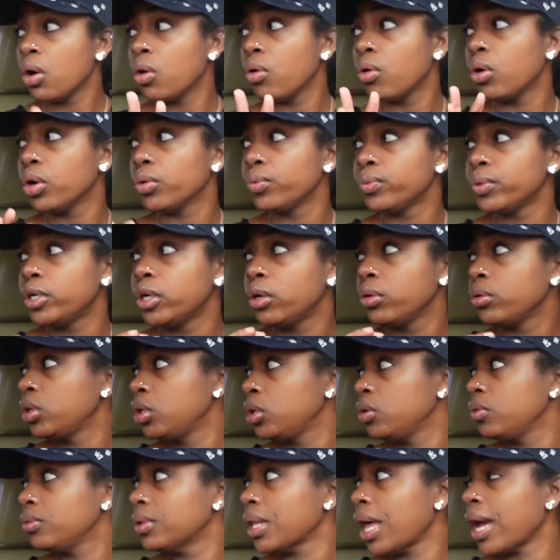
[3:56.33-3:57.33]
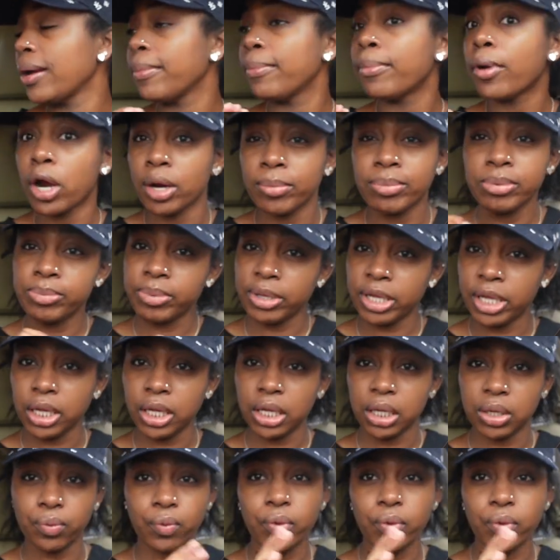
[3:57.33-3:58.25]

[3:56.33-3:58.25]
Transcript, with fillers: or a real cute like Barbie pink.